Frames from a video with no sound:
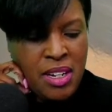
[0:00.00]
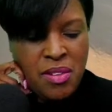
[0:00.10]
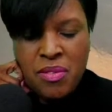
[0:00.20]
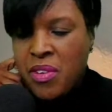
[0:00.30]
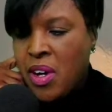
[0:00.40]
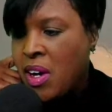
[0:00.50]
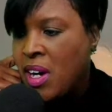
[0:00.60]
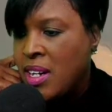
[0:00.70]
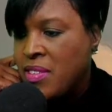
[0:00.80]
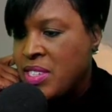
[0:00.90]

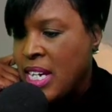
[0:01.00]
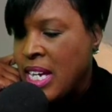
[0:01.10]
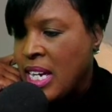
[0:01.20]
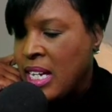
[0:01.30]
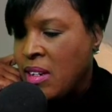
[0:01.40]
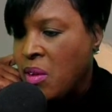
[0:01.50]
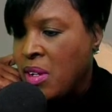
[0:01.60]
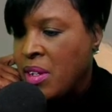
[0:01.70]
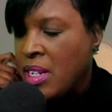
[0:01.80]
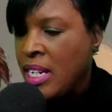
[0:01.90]
involved in
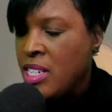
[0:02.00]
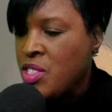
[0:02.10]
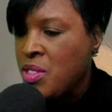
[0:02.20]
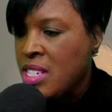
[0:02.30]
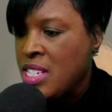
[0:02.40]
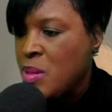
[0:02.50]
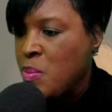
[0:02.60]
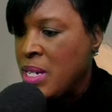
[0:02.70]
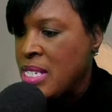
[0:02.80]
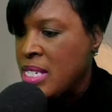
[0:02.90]
or get into this
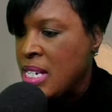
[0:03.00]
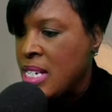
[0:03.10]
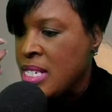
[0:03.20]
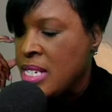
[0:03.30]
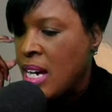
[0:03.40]
business?